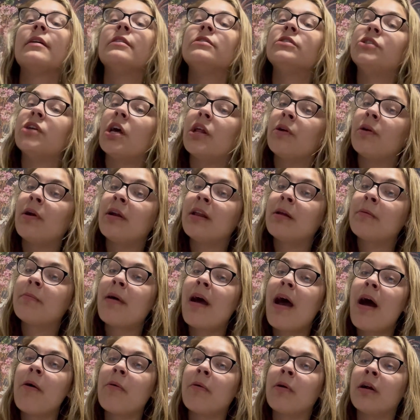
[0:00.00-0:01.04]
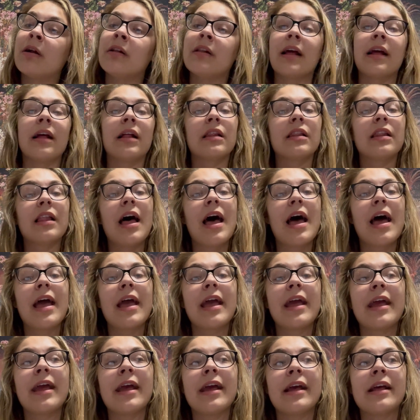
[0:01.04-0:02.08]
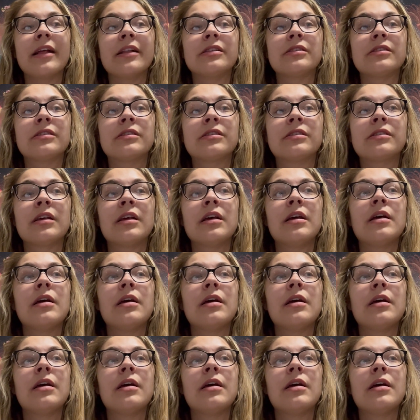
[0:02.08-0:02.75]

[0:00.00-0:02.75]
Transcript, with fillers: generating power like lights,